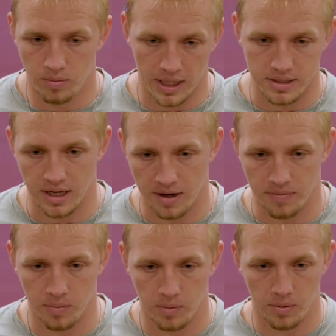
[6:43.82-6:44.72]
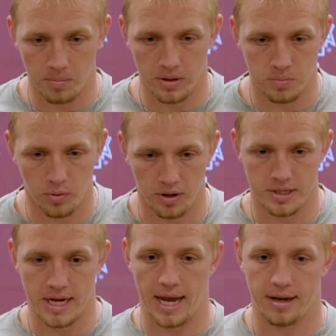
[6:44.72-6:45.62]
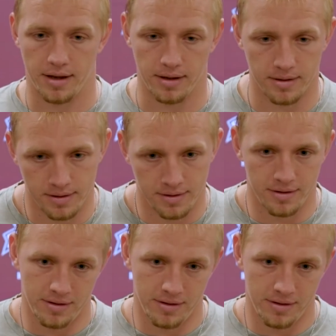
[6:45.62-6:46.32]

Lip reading: at Stanford, we were much more attacking